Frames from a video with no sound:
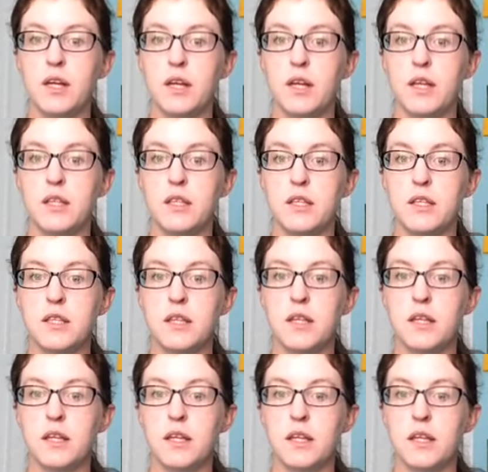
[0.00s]
it's
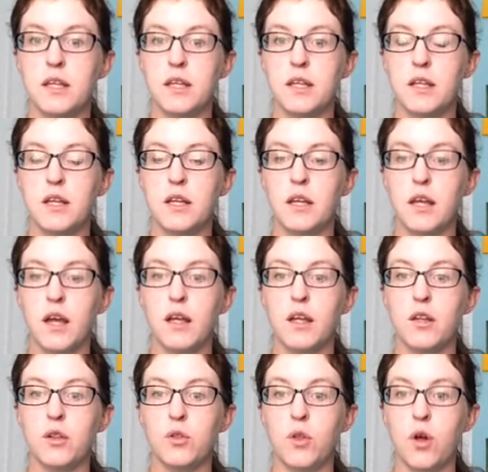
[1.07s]

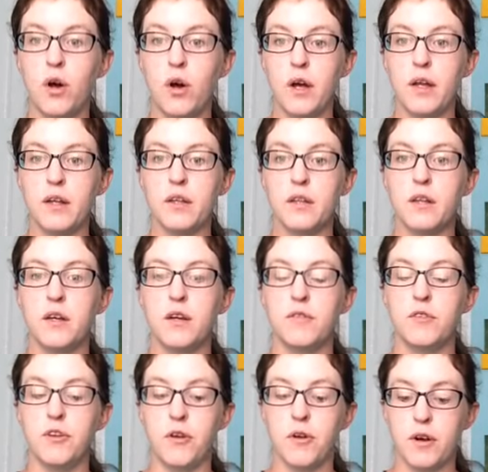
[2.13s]
a lot
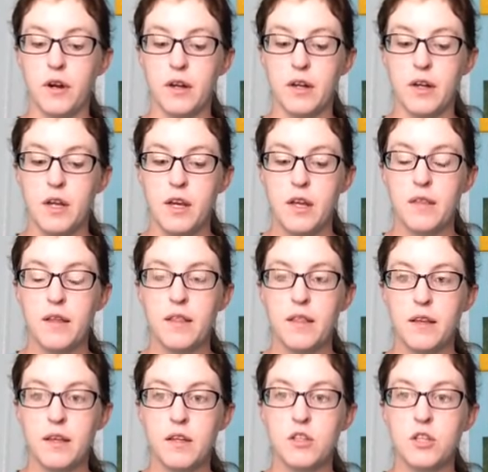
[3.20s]
of yarn. That
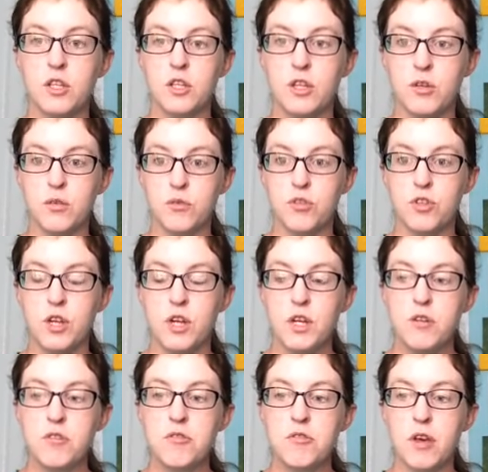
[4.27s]
thing is huge.
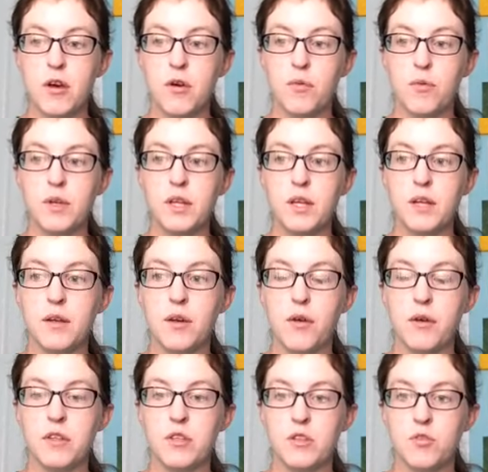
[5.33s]
So really, you know,
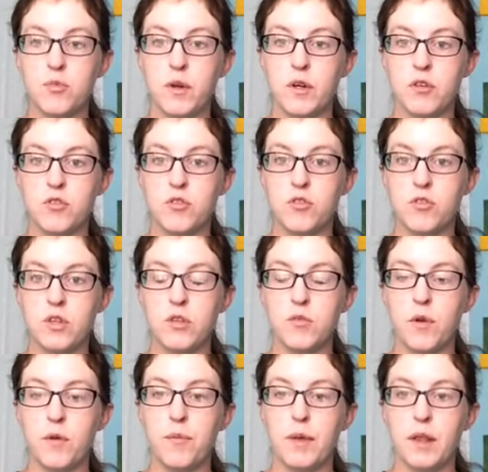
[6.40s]
it's a sweater's, it
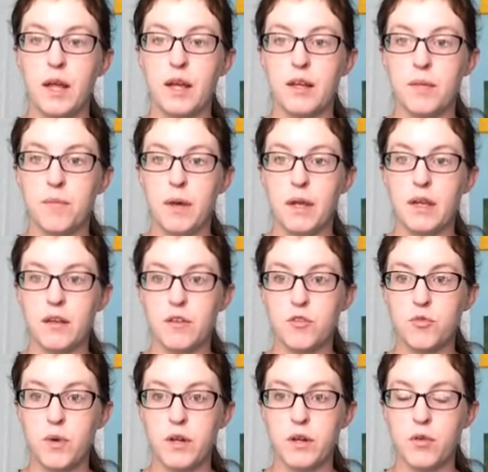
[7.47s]
would be like making a
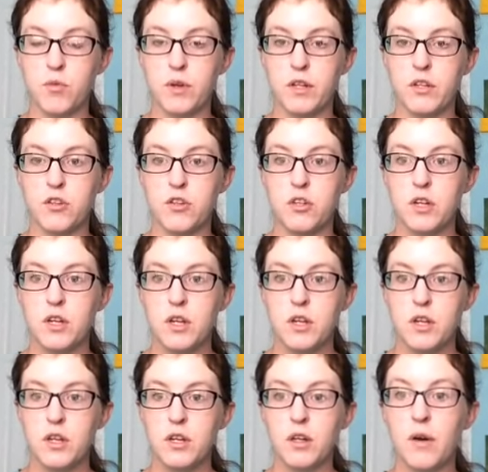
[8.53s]
sweater, which,
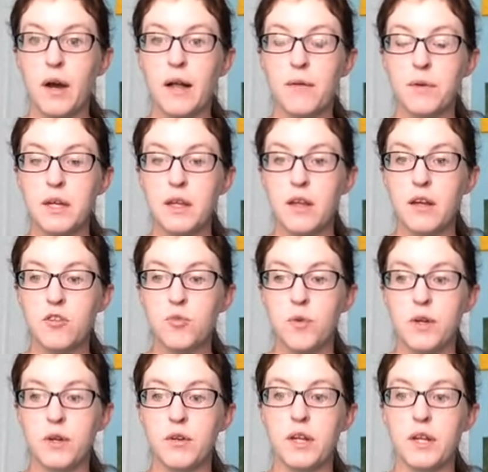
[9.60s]
you know, I really like
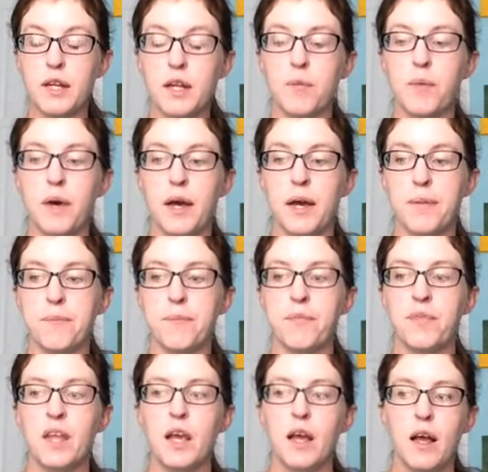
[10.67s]
sweater knitting, but
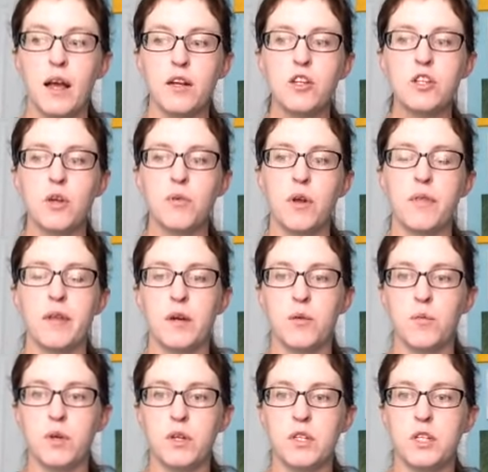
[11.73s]
I just don't know that
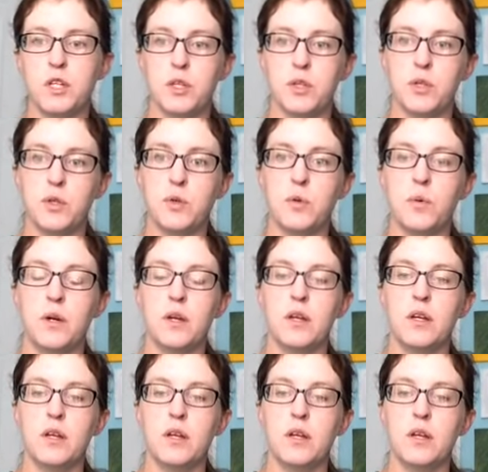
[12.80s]
I want to